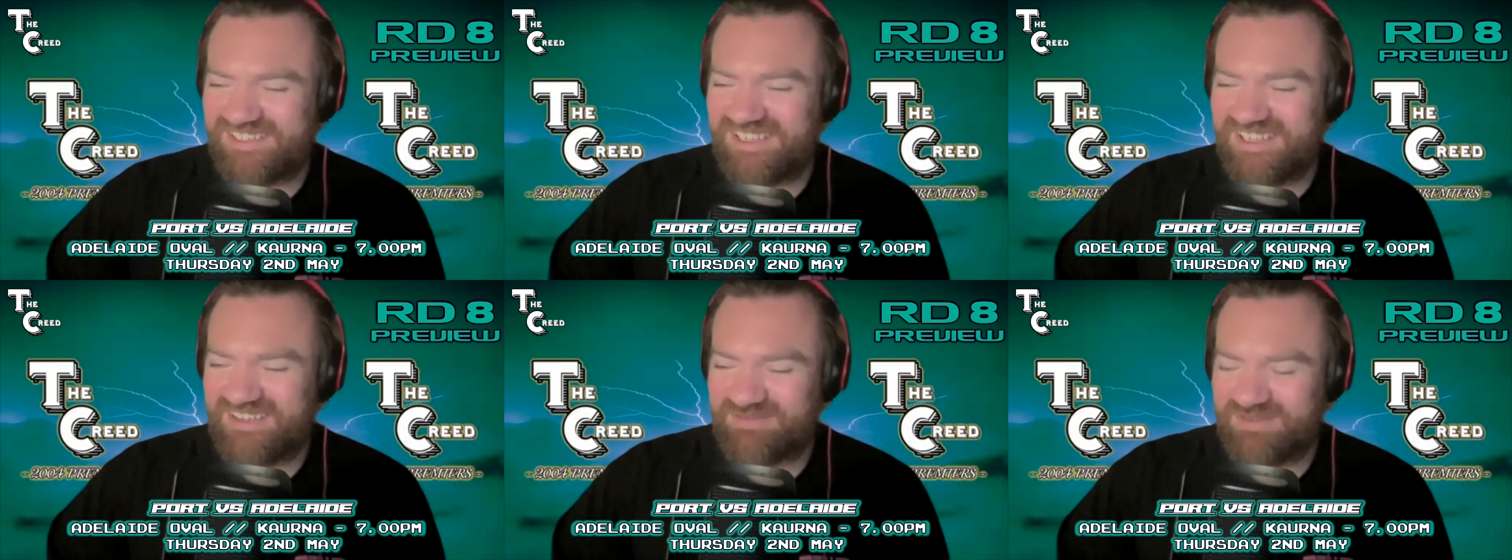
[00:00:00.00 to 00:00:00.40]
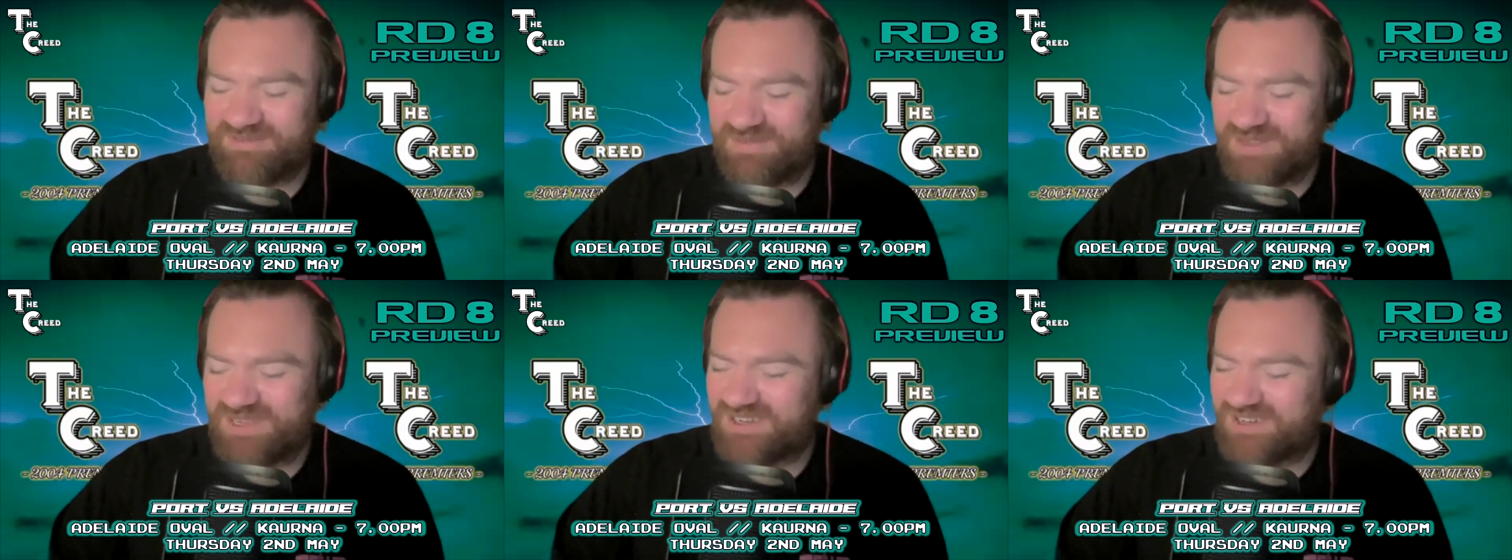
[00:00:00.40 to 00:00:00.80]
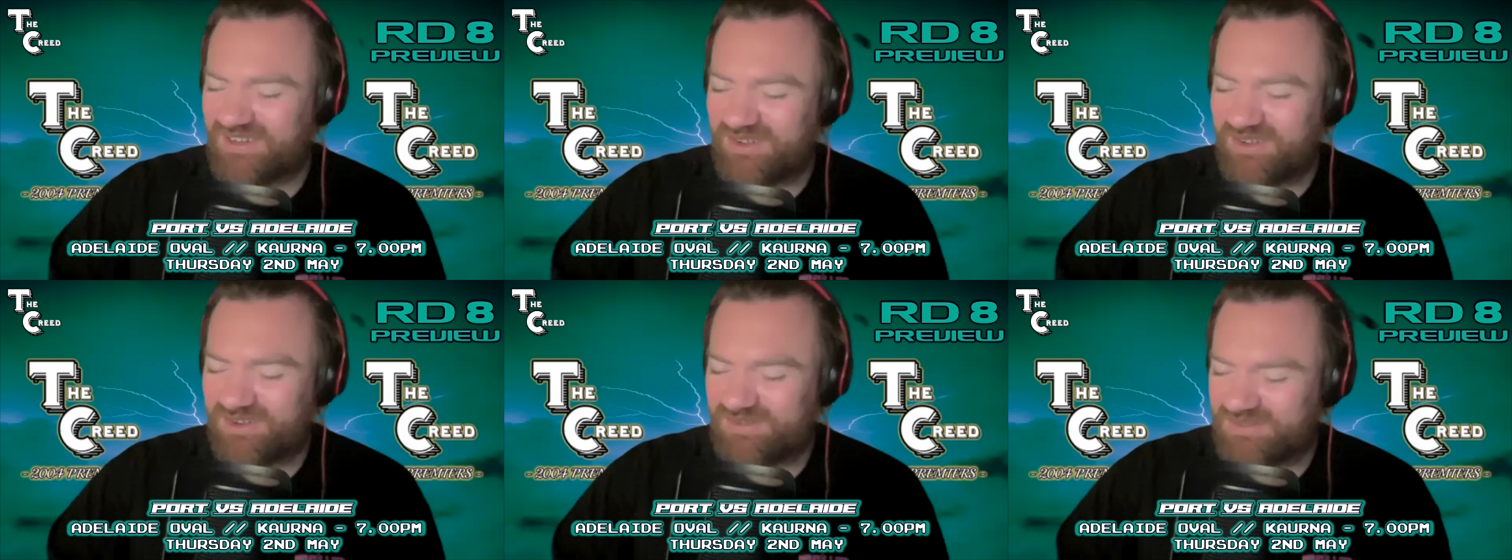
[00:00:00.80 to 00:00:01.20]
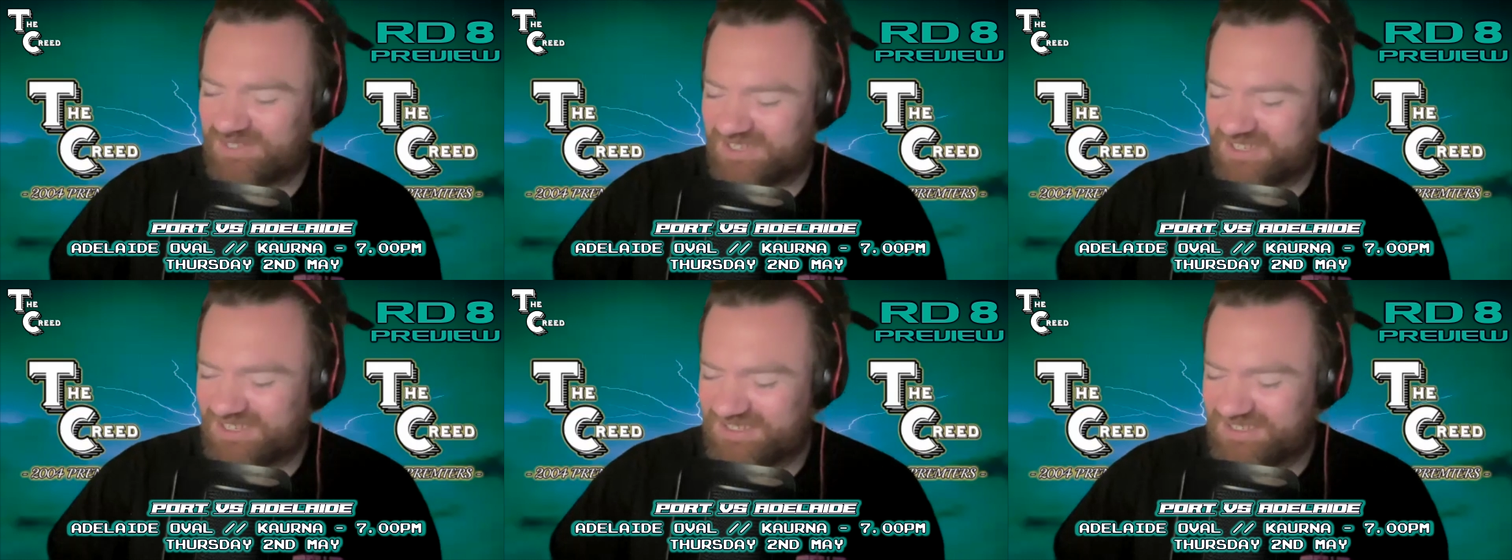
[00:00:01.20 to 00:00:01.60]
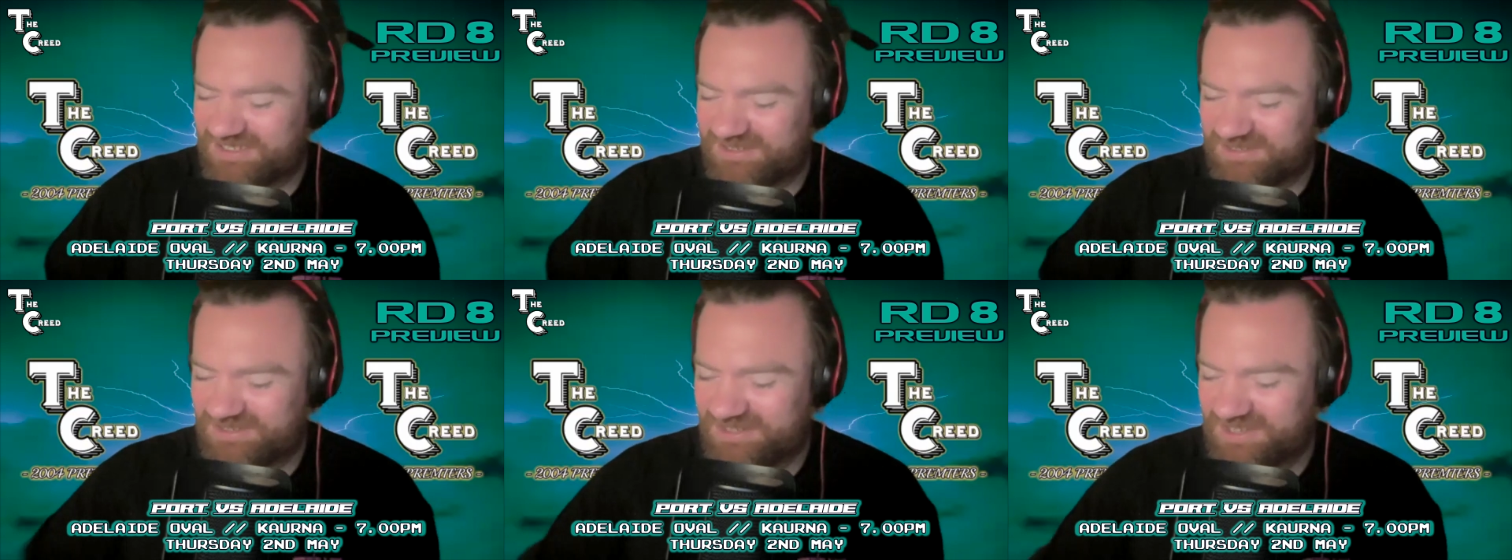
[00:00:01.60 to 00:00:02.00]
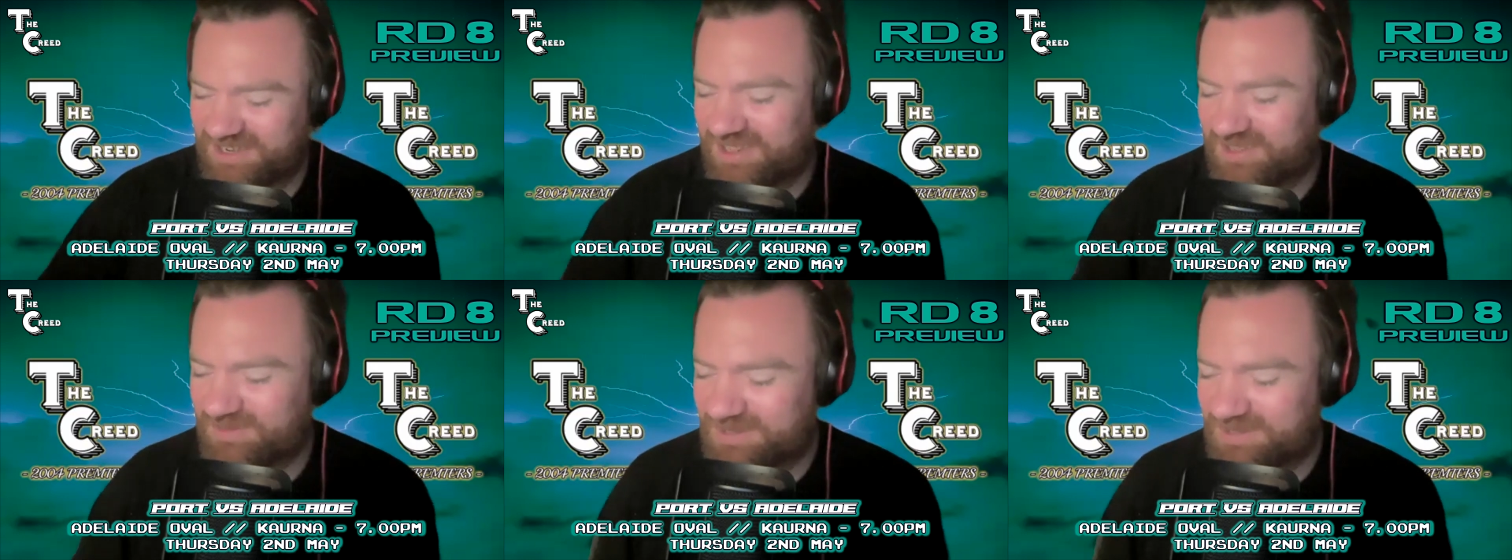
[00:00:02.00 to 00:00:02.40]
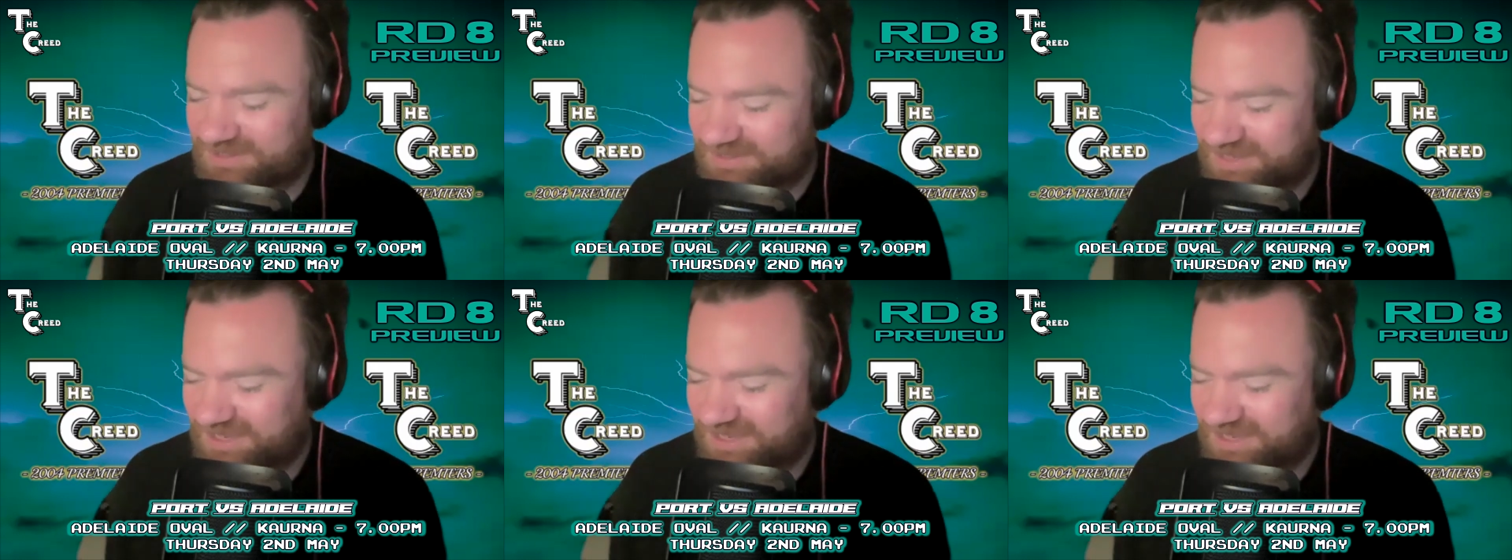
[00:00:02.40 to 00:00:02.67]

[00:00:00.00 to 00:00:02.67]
yeah. We've beaten a lot over the years, and you're just another one.